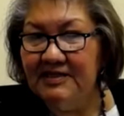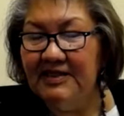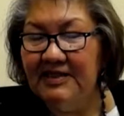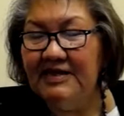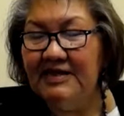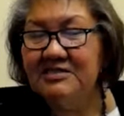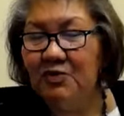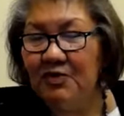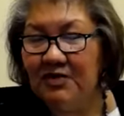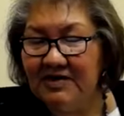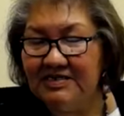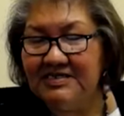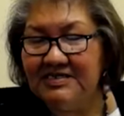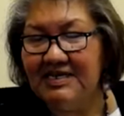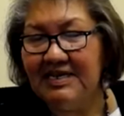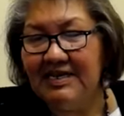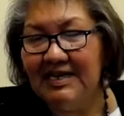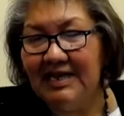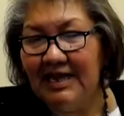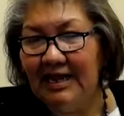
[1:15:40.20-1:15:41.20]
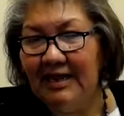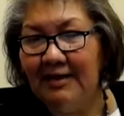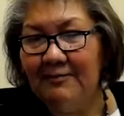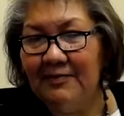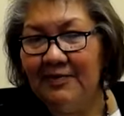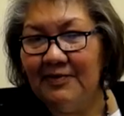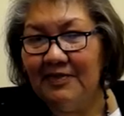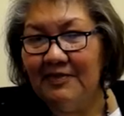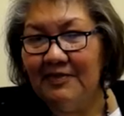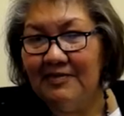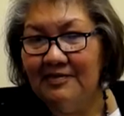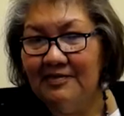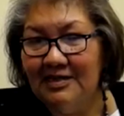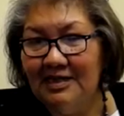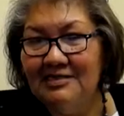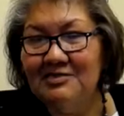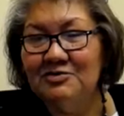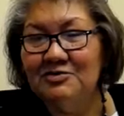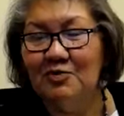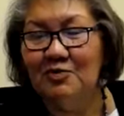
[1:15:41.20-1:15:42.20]
that's where it's going to happen.
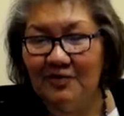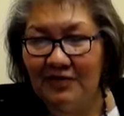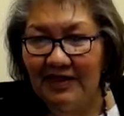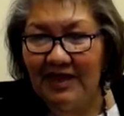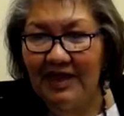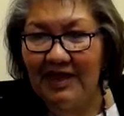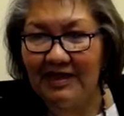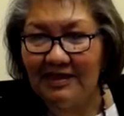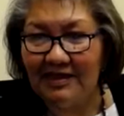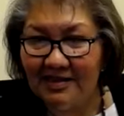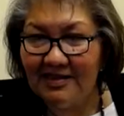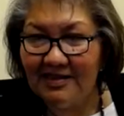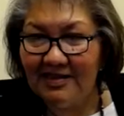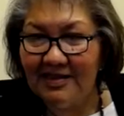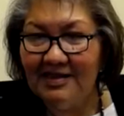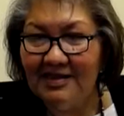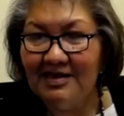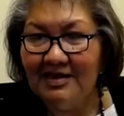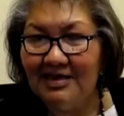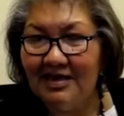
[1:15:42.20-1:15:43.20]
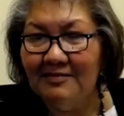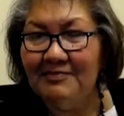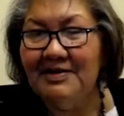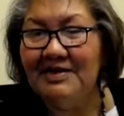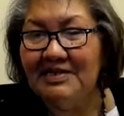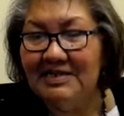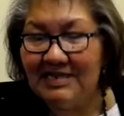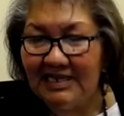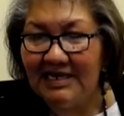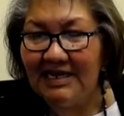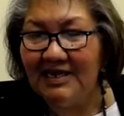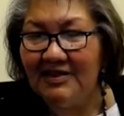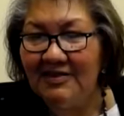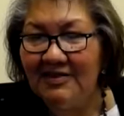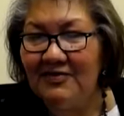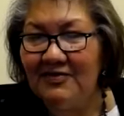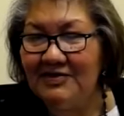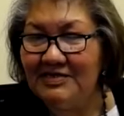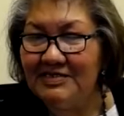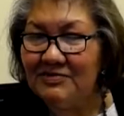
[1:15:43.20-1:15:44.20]
That's where that coming
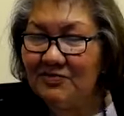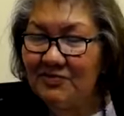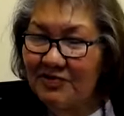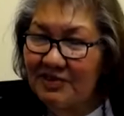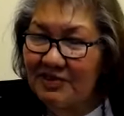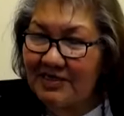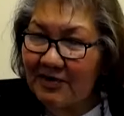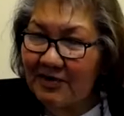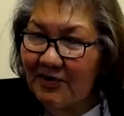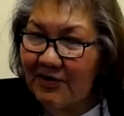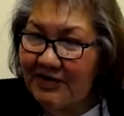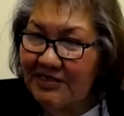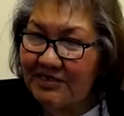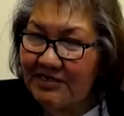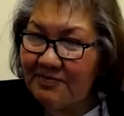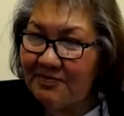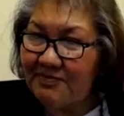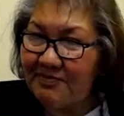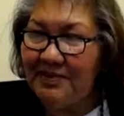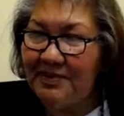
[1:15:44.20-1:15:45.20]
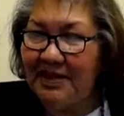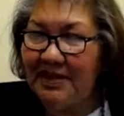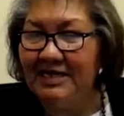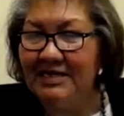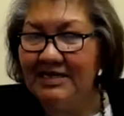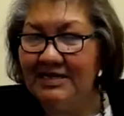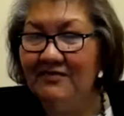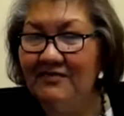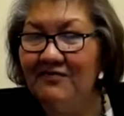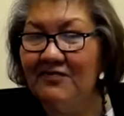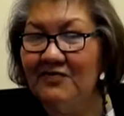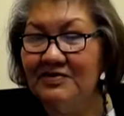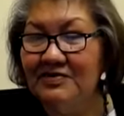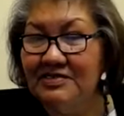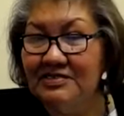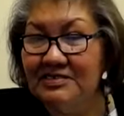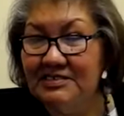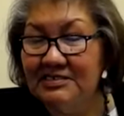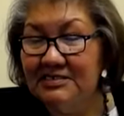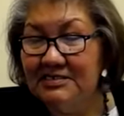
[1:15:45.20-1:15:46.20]
together is really going to make a
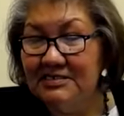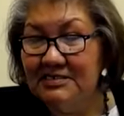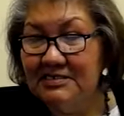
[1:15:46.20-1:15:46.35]
difference